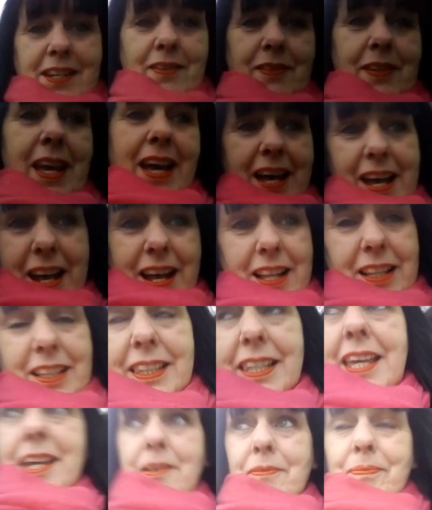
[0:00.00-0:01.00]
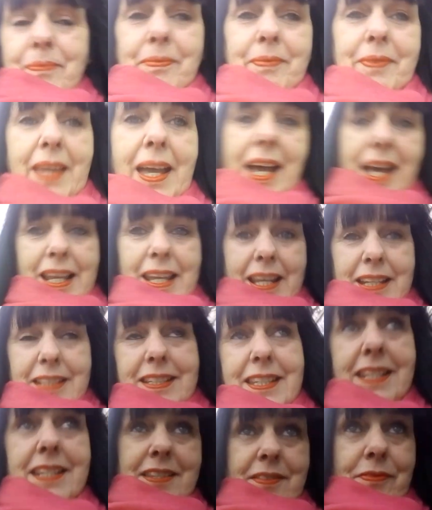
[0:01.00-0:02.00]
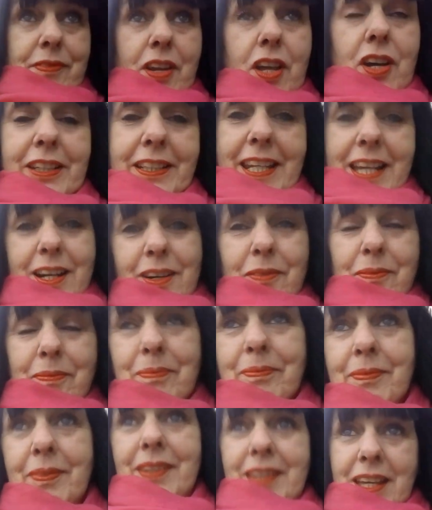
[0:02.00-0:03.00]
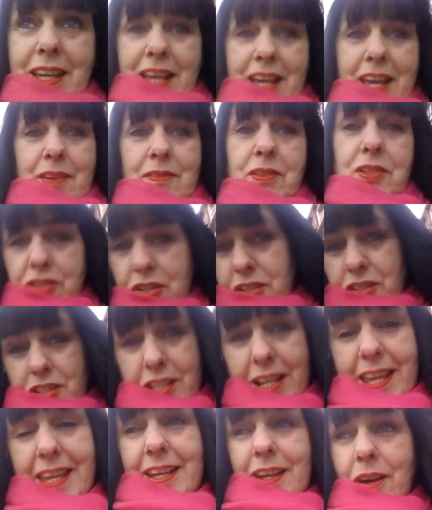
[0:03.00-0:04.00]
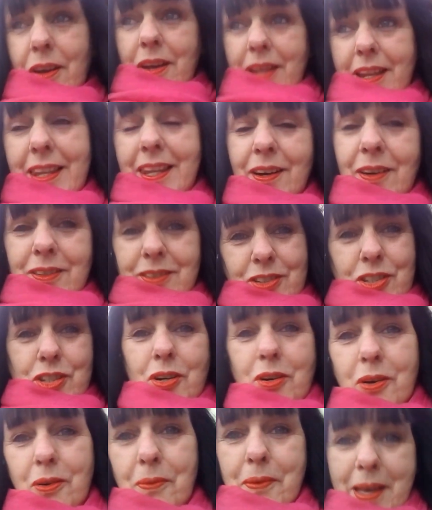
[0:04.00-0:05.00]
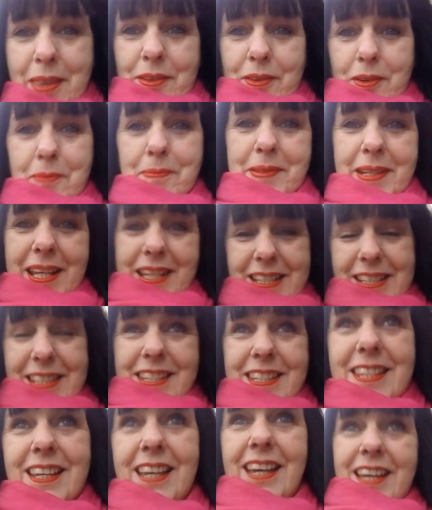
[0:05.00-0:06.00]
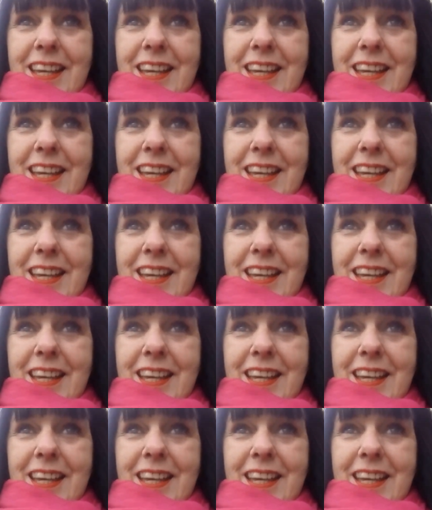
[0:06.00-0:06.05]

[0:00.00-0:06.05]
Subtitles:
yeah, I'll end this vlog now. It was just like a little short weather update.